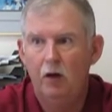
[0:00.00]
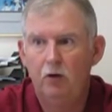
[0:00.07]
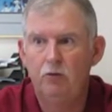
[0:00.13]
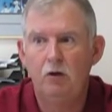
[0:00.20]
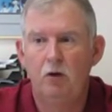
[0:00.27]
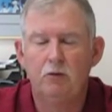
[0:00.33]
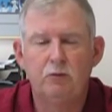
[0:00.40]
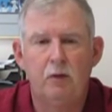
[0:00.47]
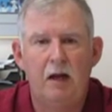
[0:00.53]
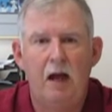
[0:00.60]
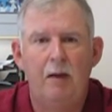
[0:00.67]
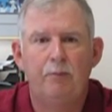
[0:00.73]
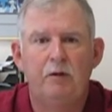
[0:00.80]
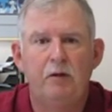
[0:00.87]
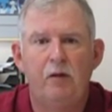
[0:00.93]
Who knows what
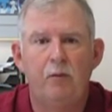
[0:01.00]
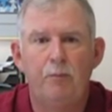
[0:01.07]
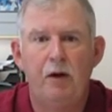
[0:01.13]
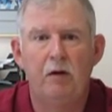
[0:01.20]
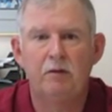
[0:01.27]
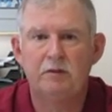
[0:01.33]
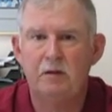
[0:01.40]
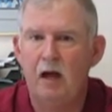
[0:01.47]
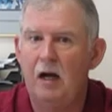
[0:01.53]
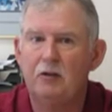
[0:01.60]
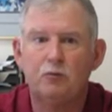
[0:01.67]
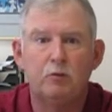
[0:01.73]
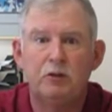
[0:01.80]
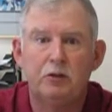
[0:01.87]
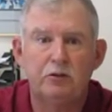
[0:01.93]
happened to the pair of
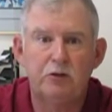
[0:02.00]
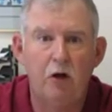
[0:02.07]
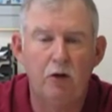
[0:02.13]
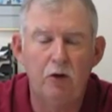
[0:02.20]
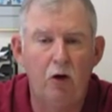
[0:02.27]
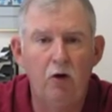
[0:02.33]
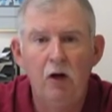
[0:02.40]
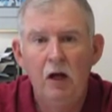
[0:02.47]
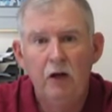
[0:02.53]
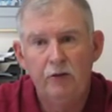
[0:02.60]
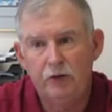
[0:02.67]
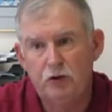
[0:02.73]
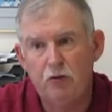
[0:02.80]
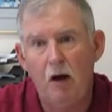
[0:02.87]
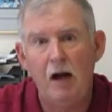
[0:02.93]
socks? We just all know
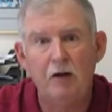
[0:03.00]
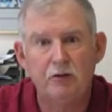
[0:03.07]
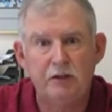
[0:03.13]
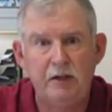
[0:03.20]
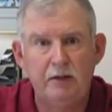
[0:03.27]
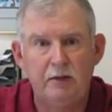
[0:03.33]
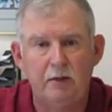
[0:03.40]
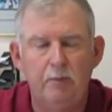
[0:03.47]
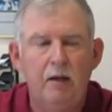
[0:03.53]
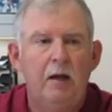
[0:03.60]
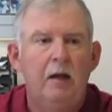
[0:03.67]
the dryers eat them.